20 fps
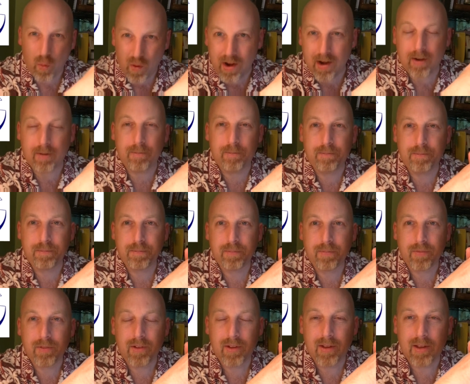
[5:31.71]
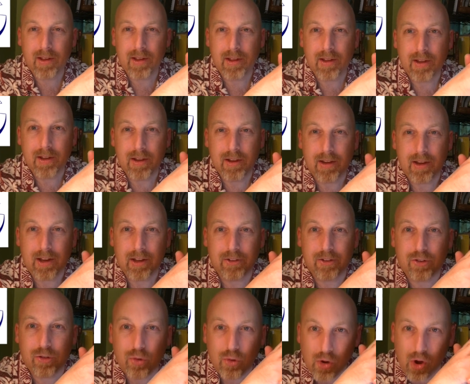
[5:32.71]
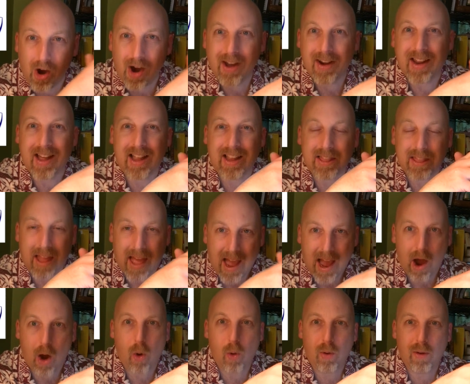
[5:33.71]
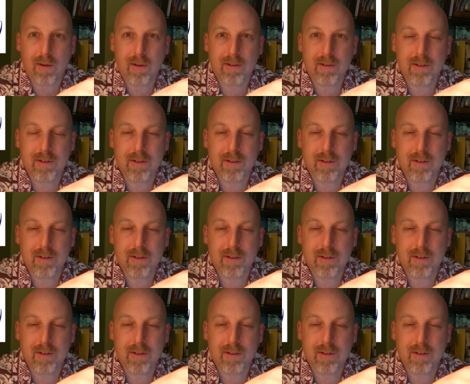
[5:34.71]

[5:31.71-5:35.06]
win is to not allow